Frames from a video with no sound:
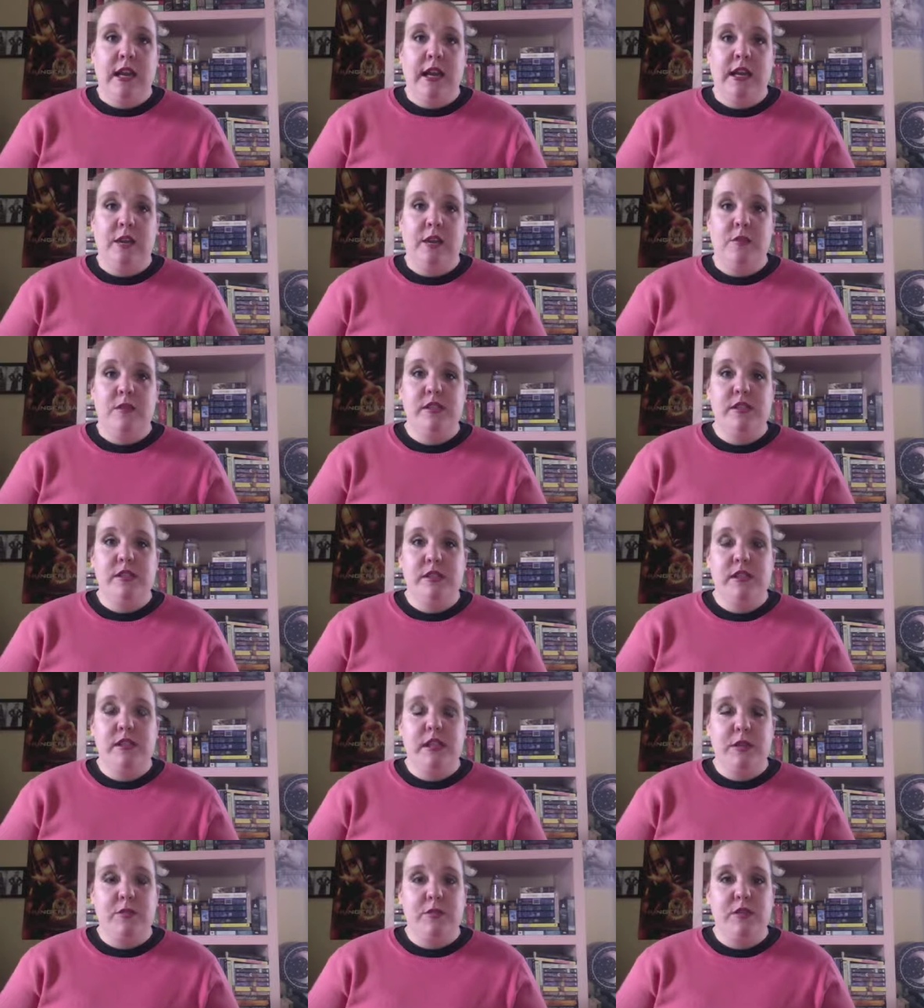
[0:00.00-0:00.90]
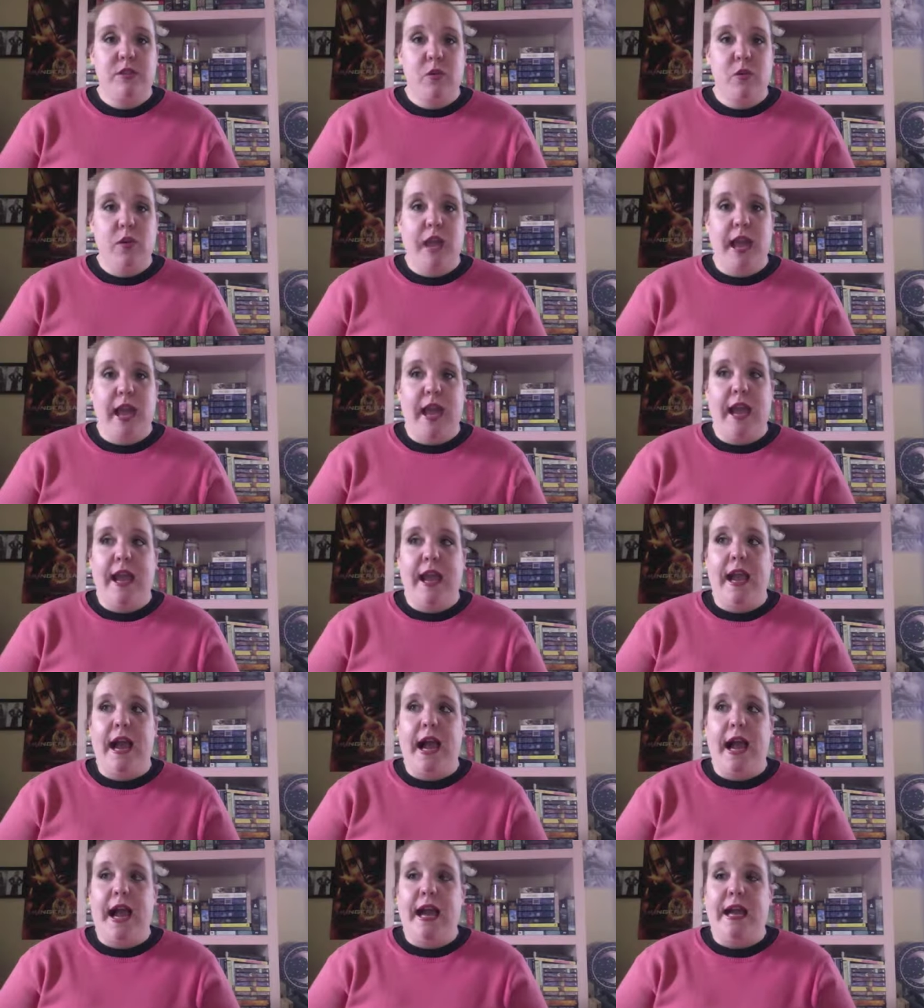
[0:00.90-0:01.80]
it was okay.
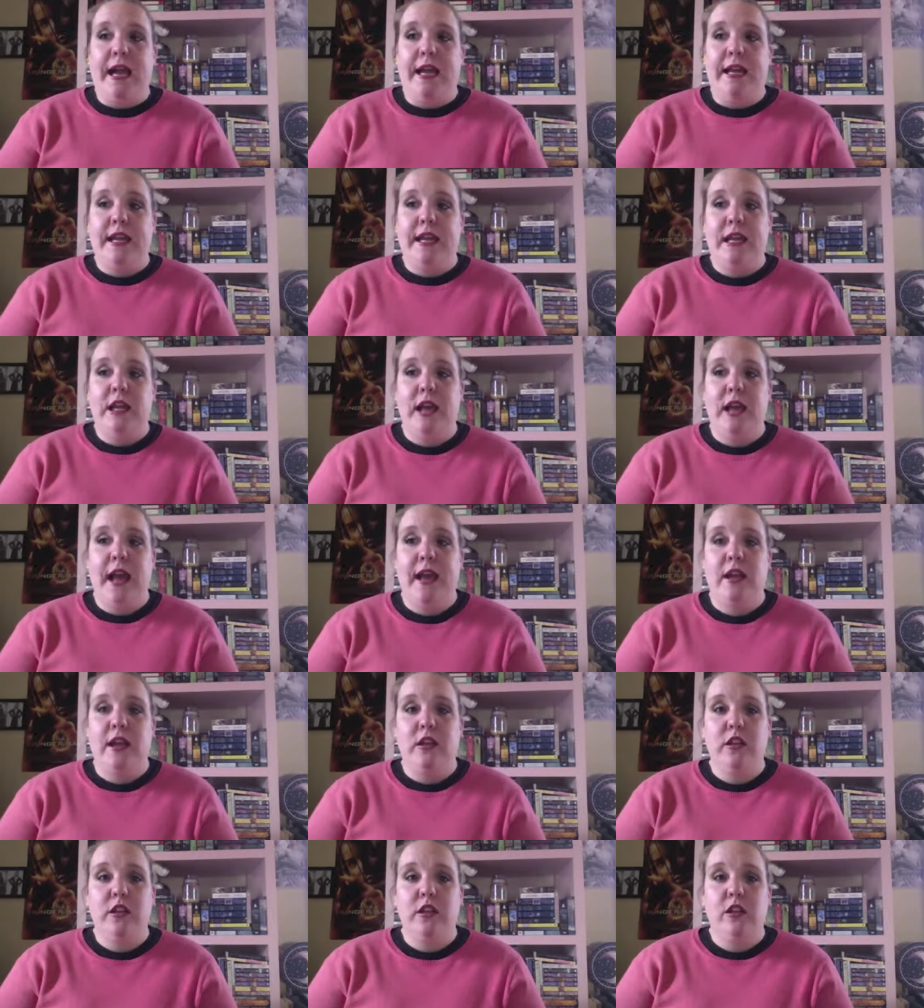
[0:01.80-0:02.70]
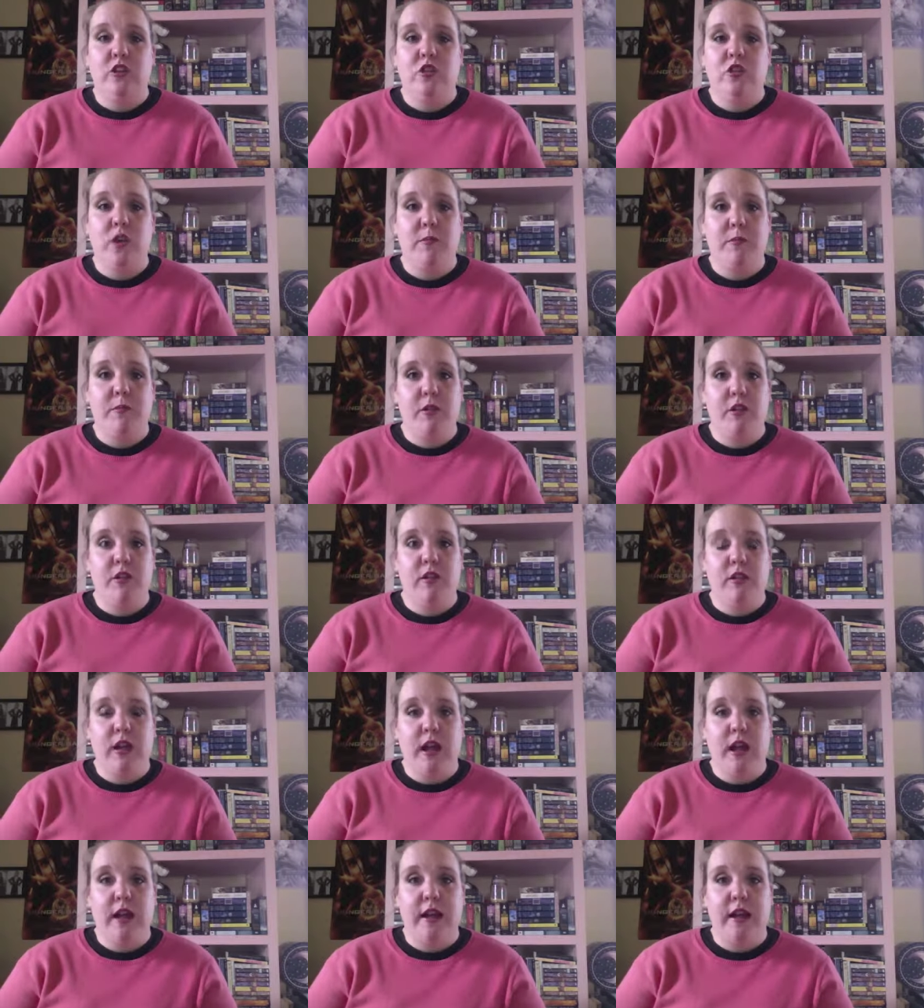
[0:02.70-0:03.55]
I had a little trouble